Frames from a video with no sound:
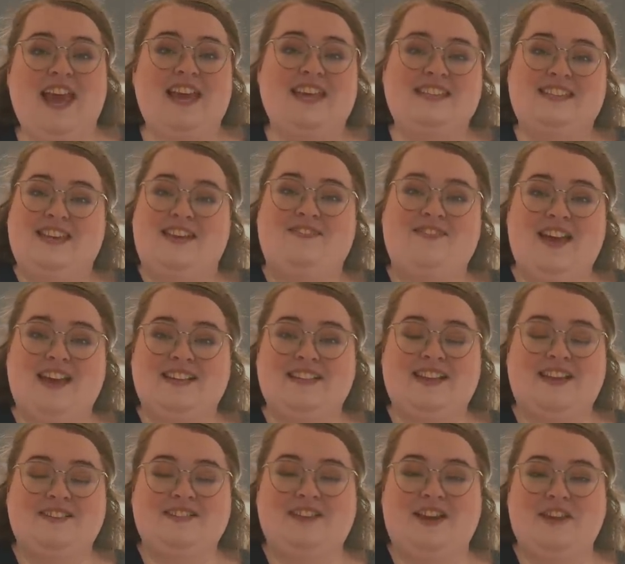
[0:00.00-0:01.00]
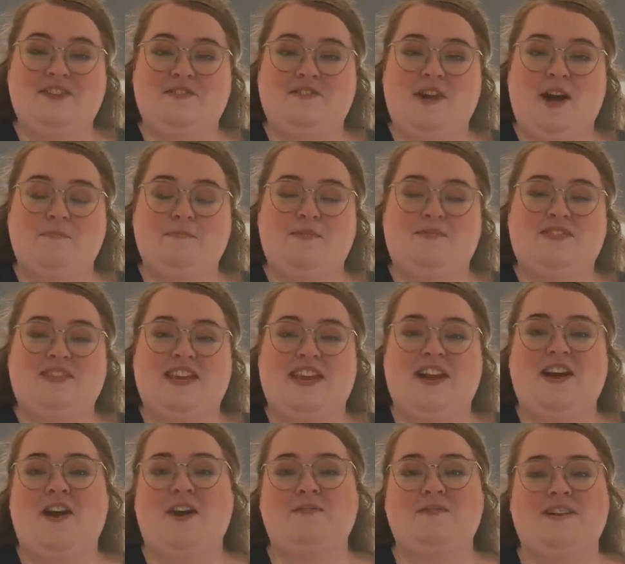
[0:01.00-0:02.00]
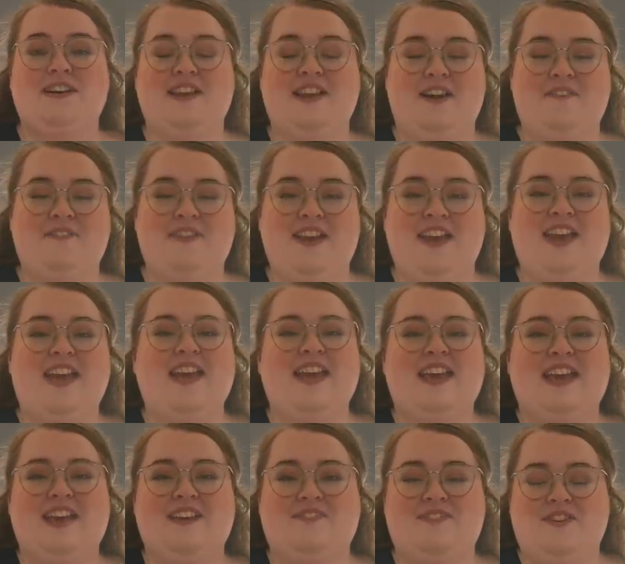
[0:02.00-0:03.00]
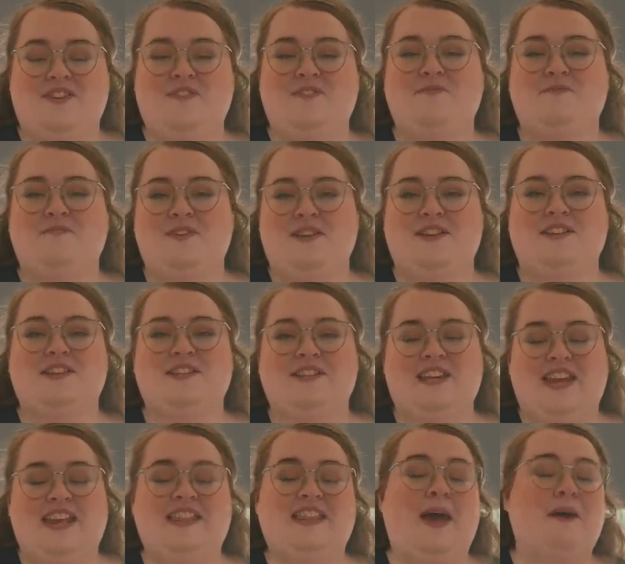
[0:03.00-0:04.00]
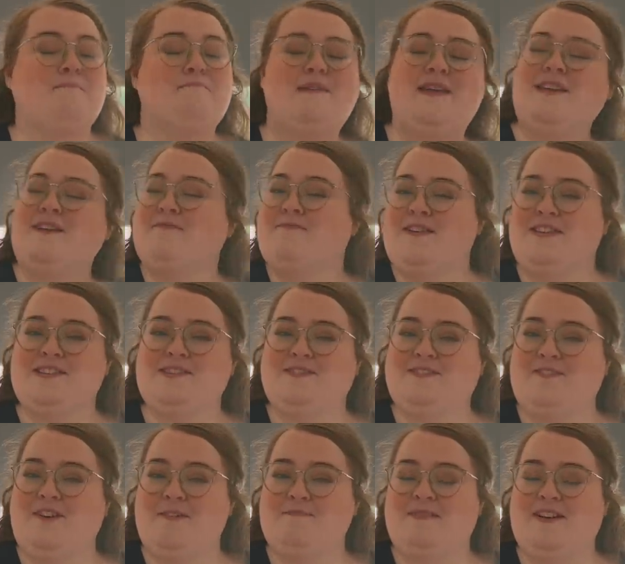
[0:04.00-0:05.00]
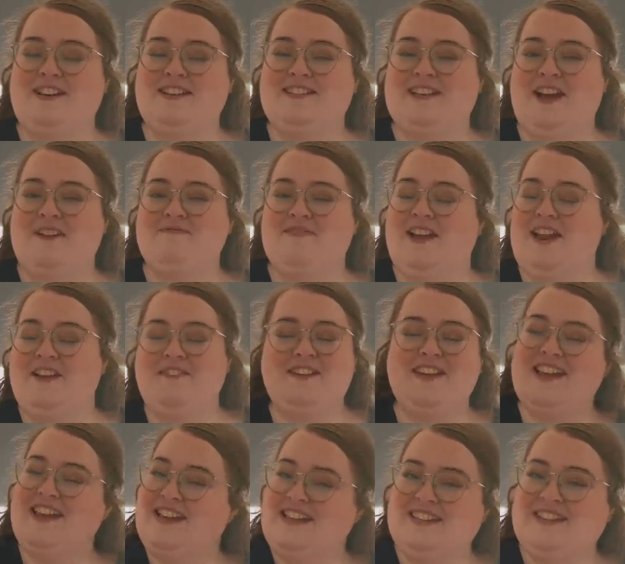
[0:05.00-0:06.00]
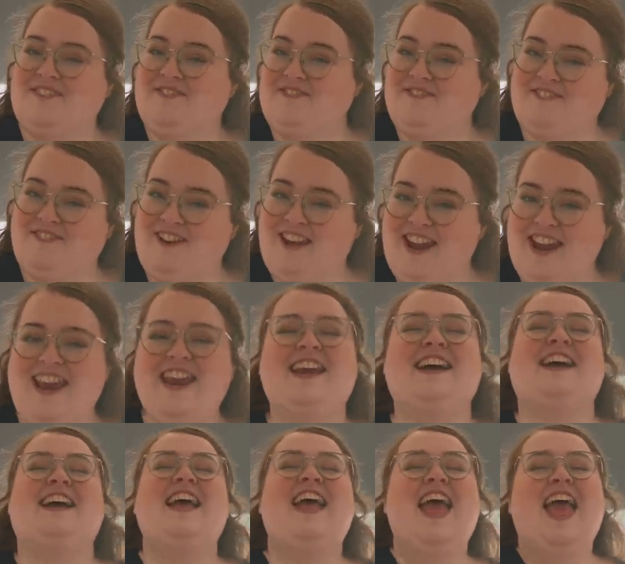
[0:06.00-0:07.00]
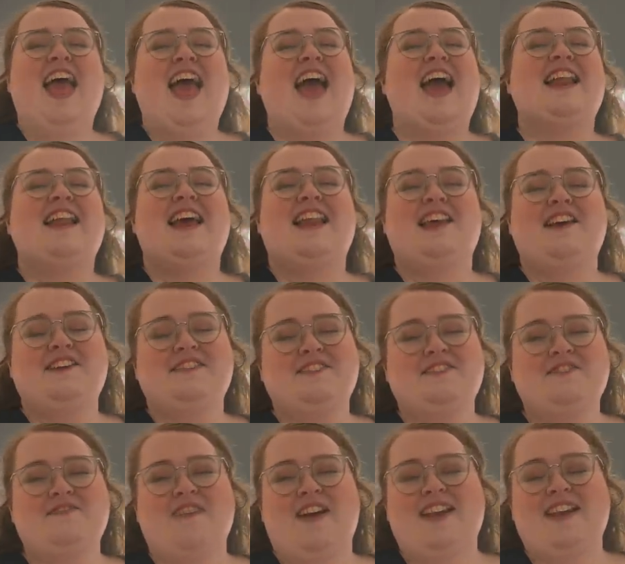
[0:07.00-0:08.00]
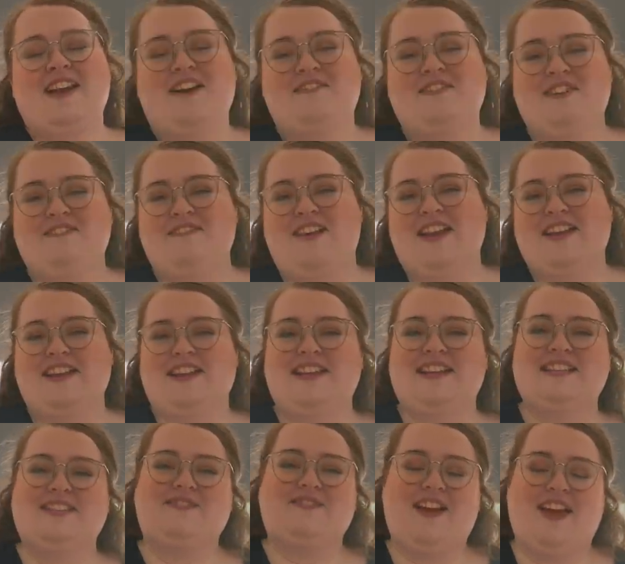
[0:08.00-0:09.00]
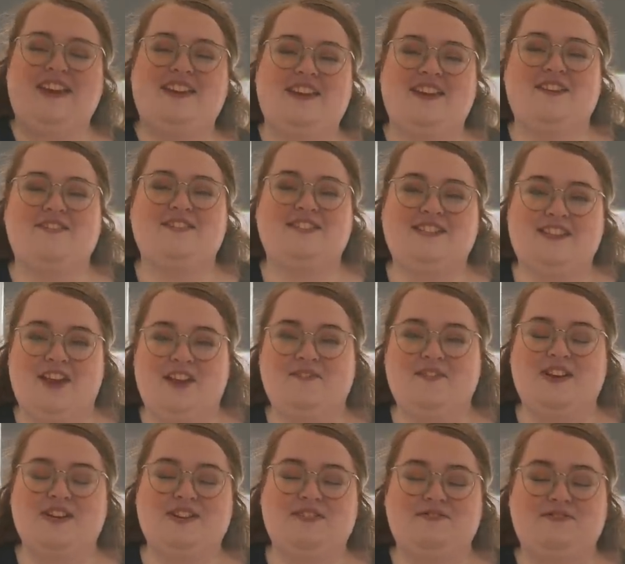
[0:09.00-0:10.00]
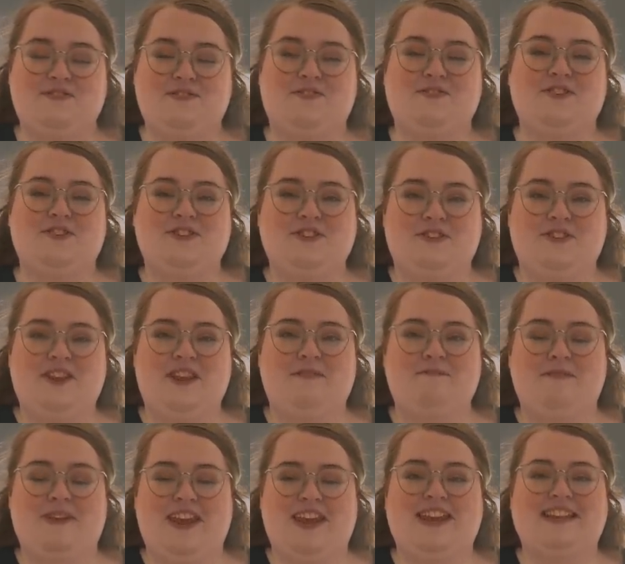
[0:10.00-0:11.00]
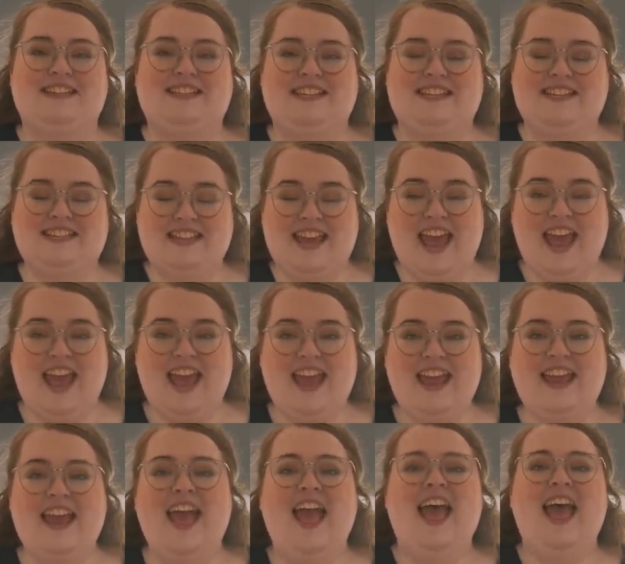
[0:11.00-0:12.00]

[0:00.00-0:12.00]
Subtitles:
So if that sounds like your cup of tea, I would love it if you would hit that big red subscribe button down below. It is free. And hello to all my lovely regulars. Thank you so much for joining me today.